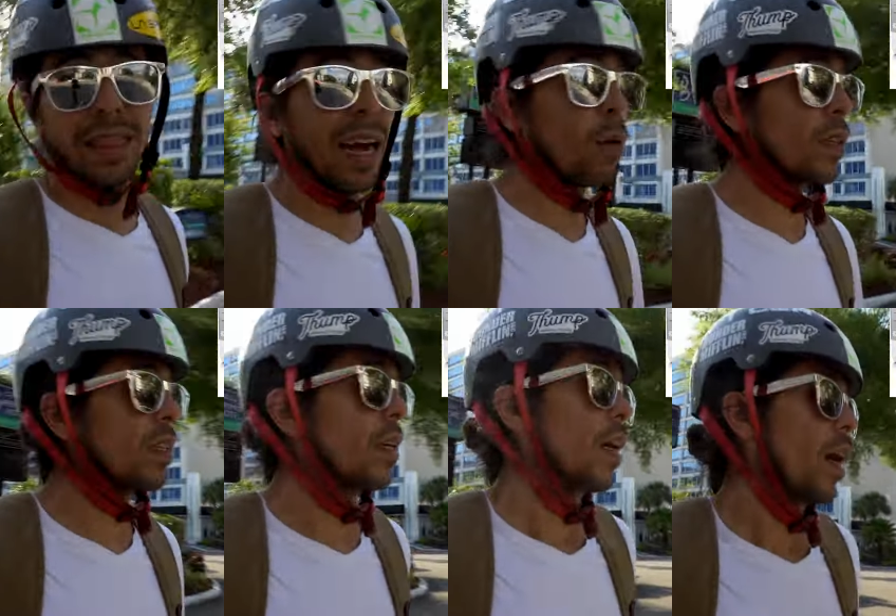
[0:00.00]
that one.
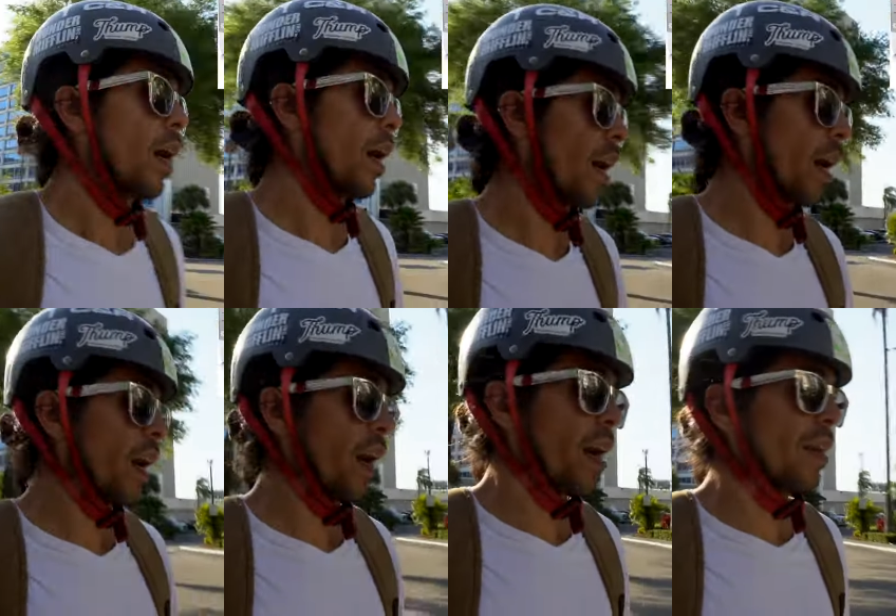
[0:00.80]

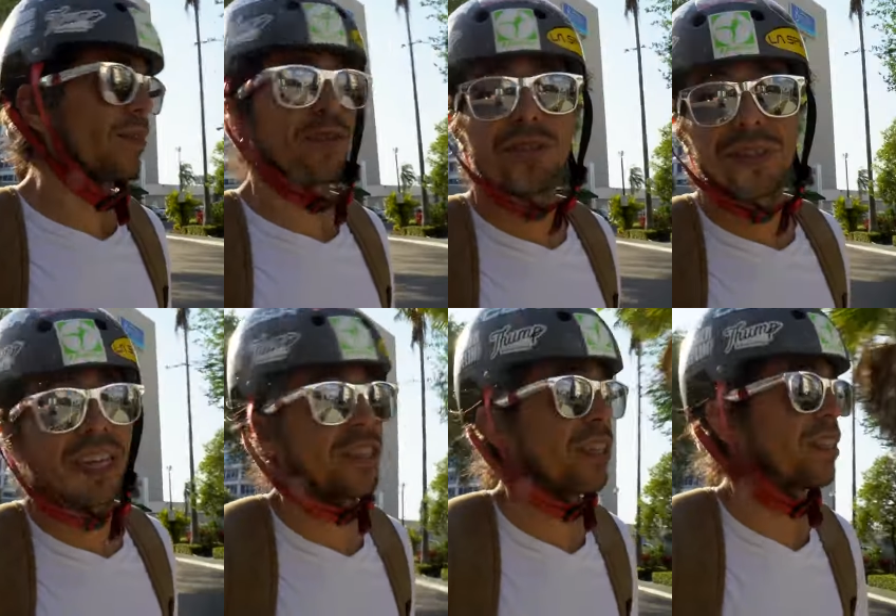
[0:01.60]
And dude, that
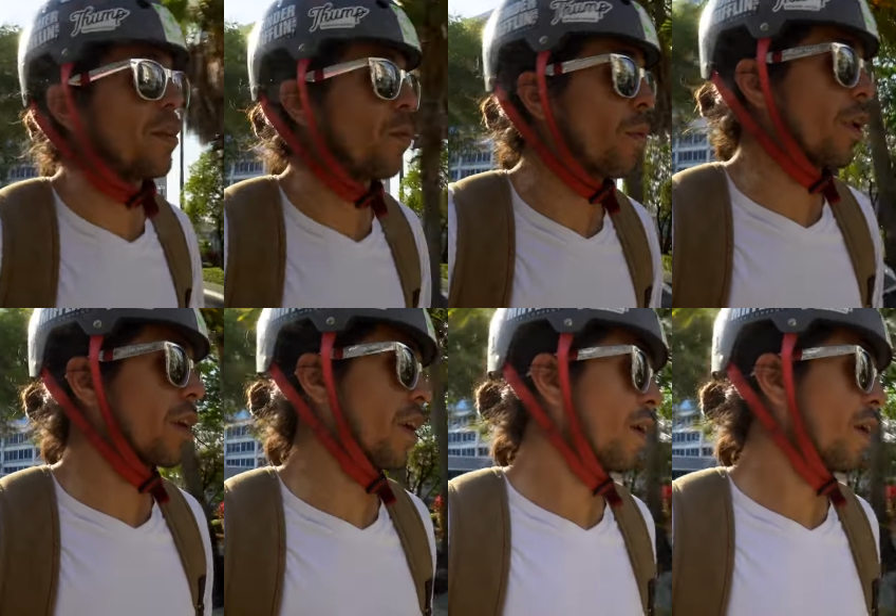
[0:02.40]
didn't work.